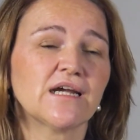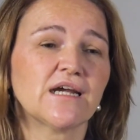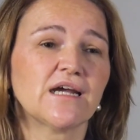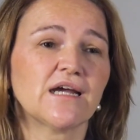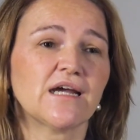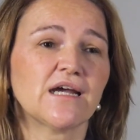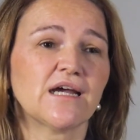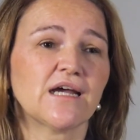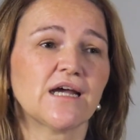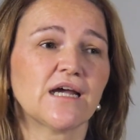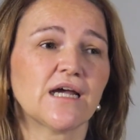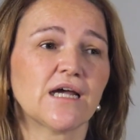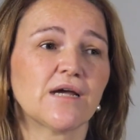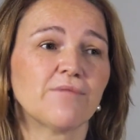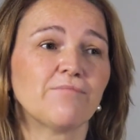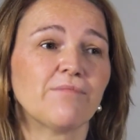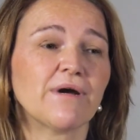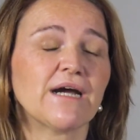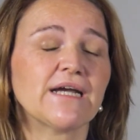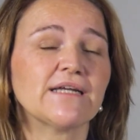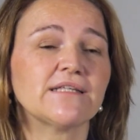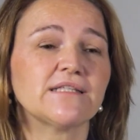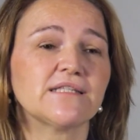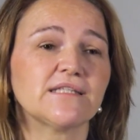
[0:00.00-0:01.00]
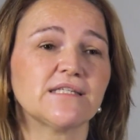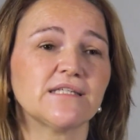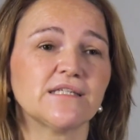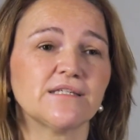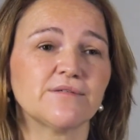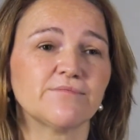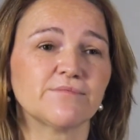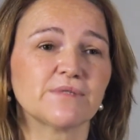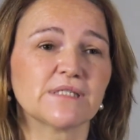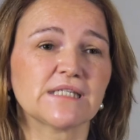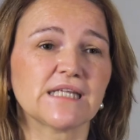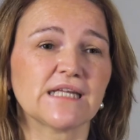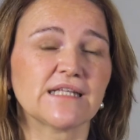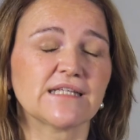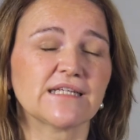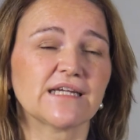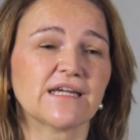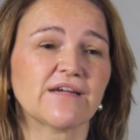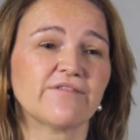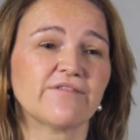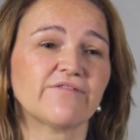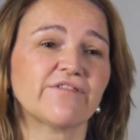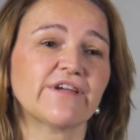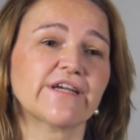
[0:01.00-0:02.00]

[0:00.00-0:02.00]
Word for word: uh, by teams that have